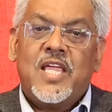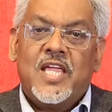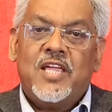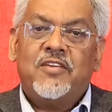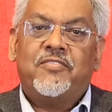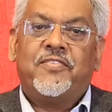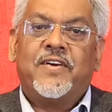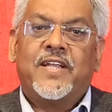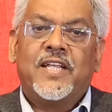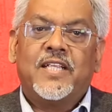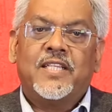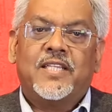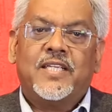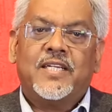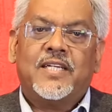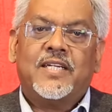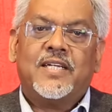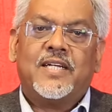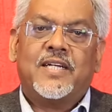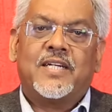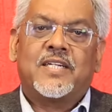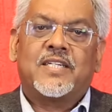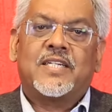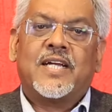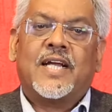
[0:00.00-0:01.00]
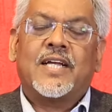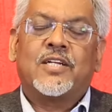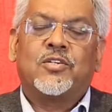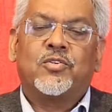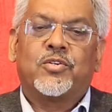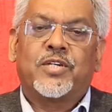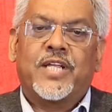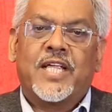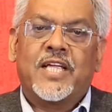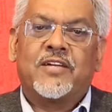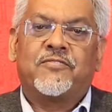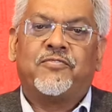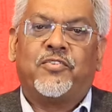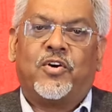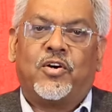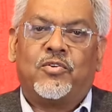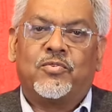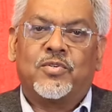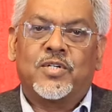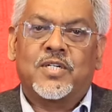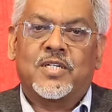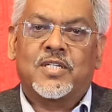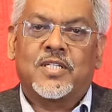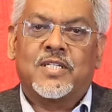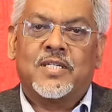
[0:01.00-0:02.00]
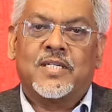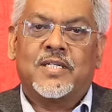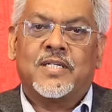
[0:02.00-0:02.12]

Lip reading: If anything, it tried to take forward